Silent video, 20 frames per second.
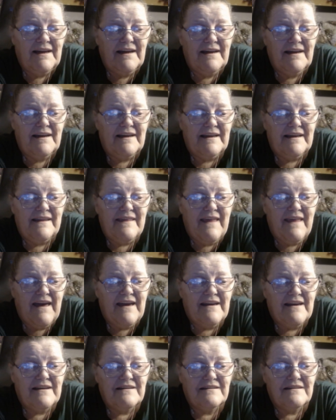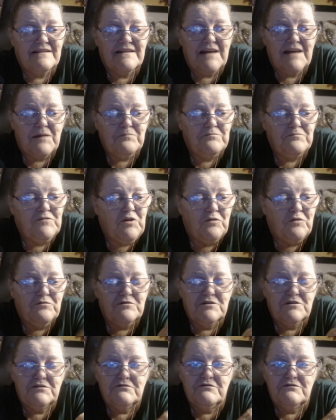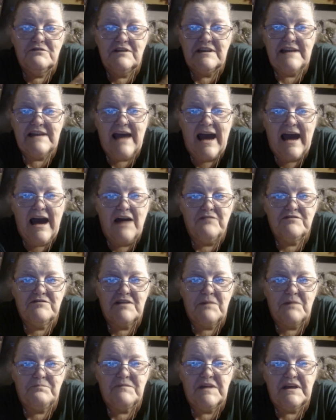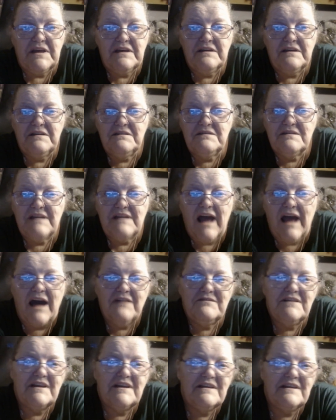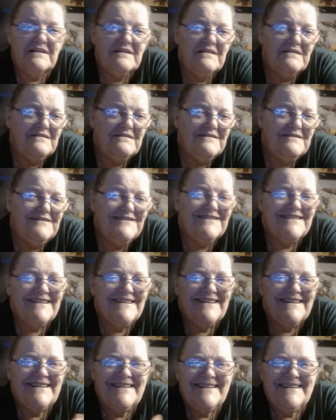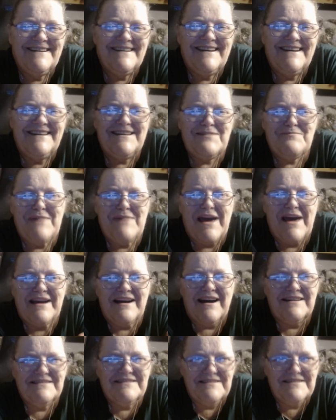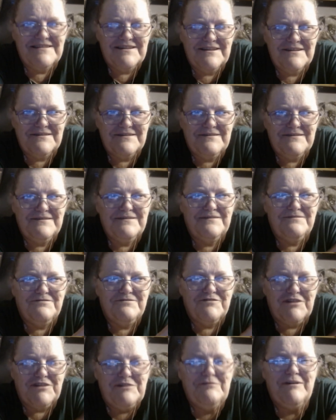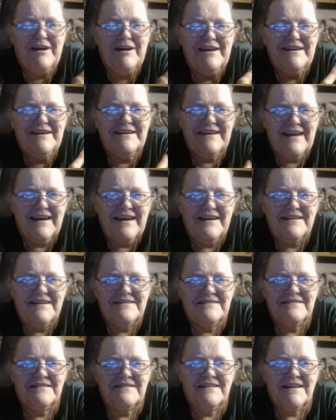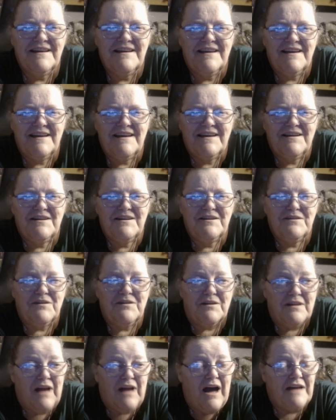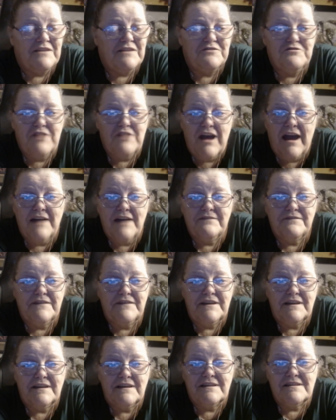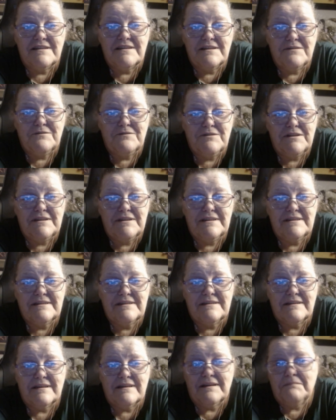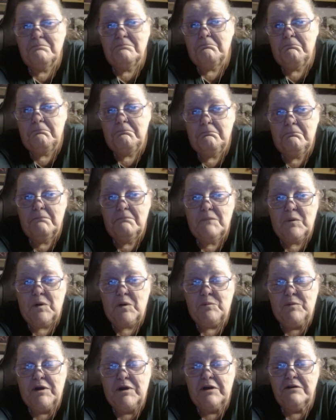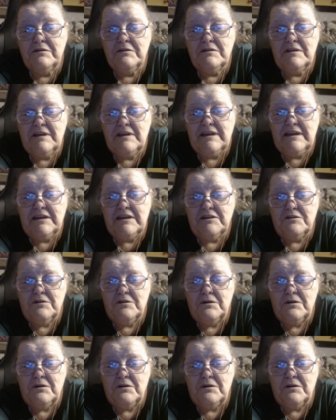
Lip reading: and then kept going through the towns, up the hills, down the hills, and then back onto the freeway again. A lot of traffic because it was apparently,